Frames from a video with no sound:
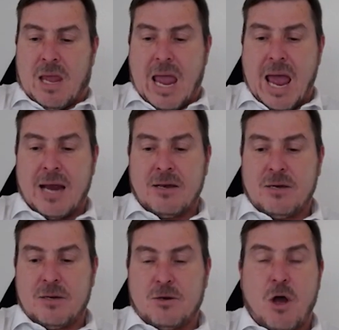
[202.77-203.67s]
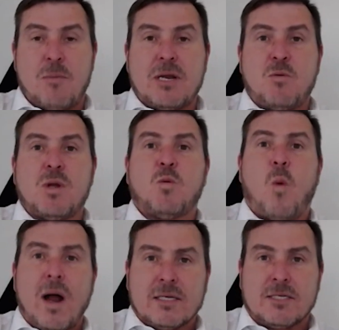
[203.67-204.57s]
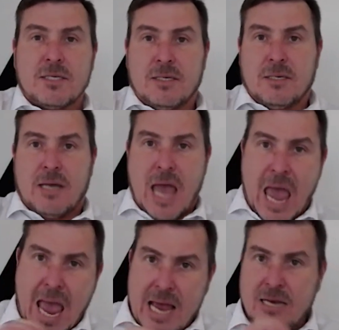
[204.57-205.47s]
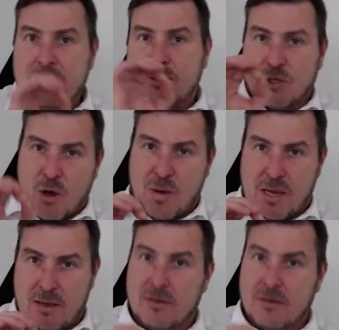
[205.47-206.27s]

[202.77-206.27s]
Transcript: And nobody will want hand sewing